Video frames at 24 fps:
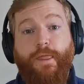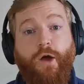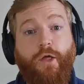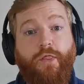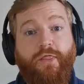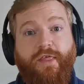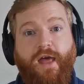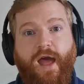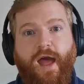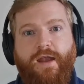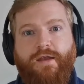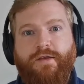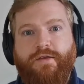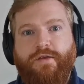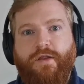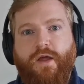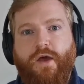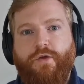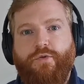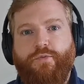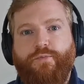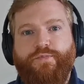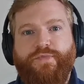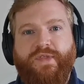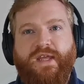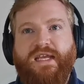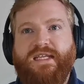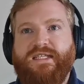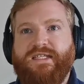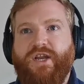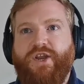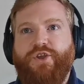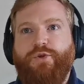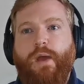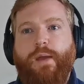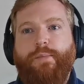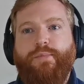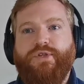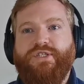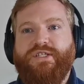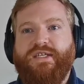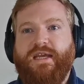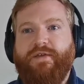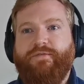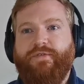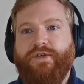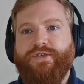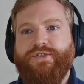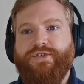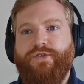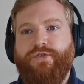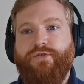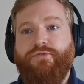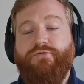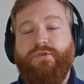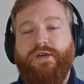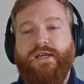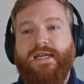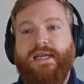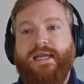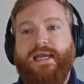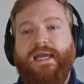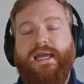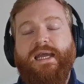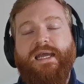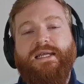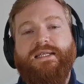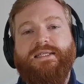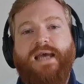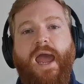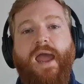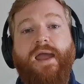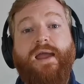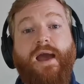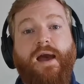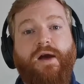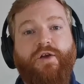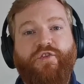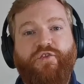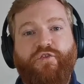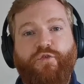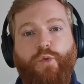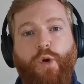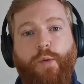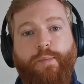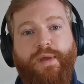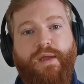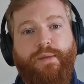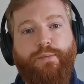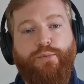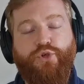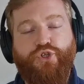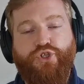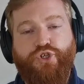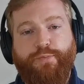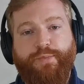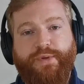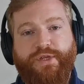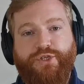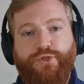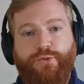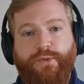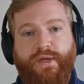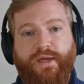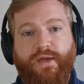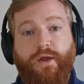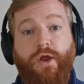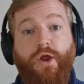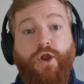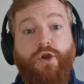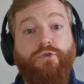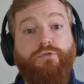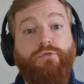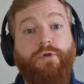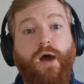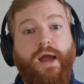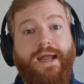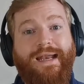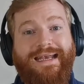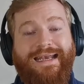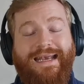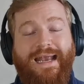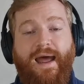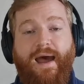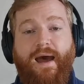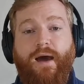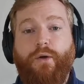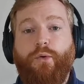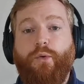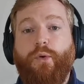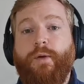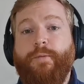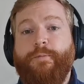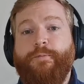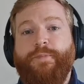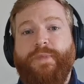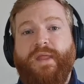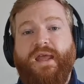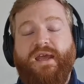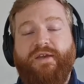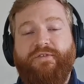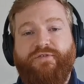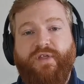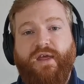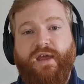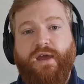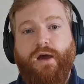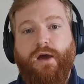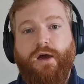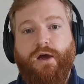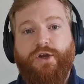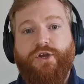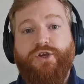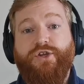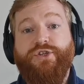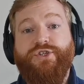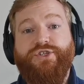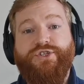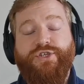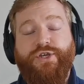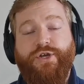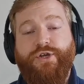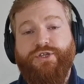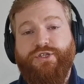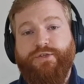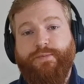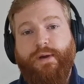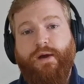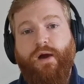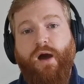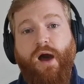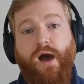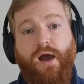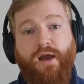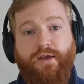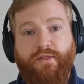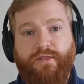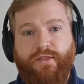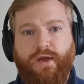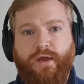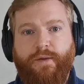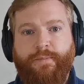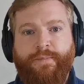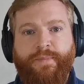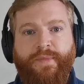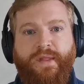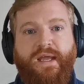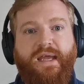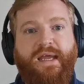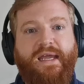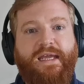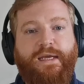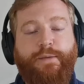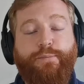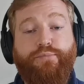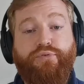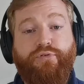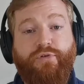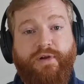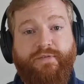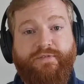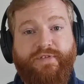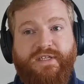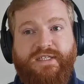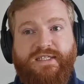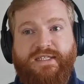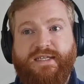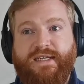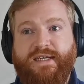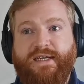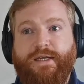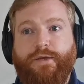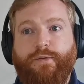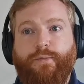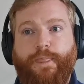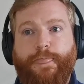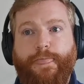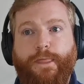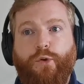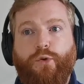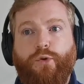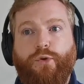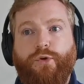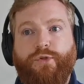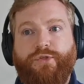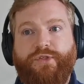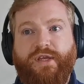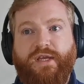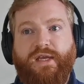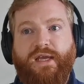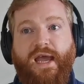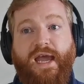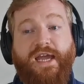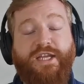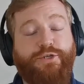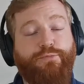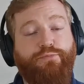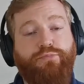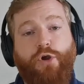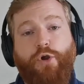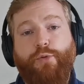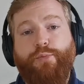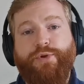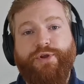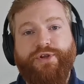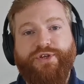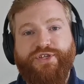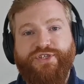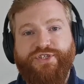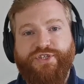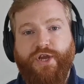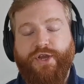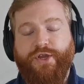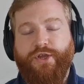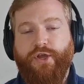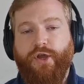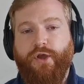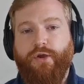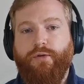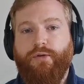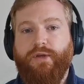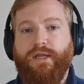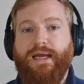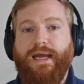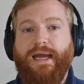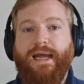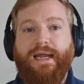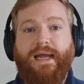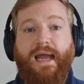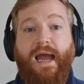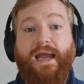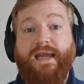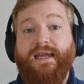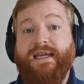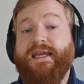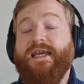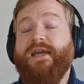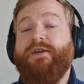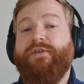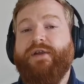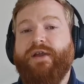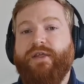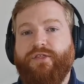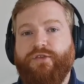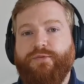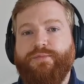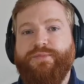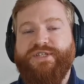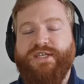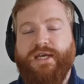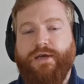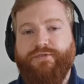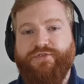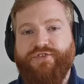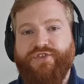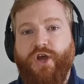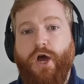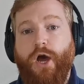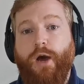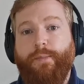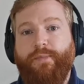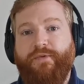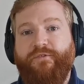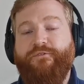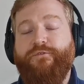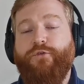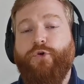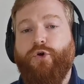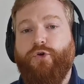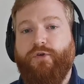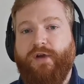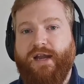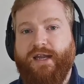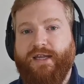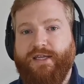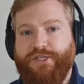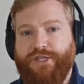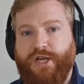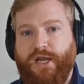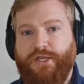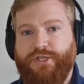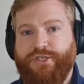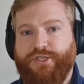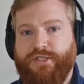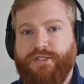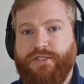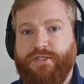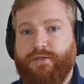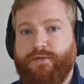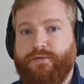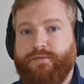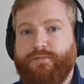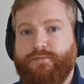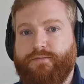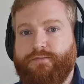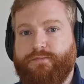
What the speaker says: On that note, Eitan, are you able to give us 3 key takeouts for what people should be doing right now if they are concerned about either ePrivacy or the age-appropriate design code and gearing themselves up for any changes?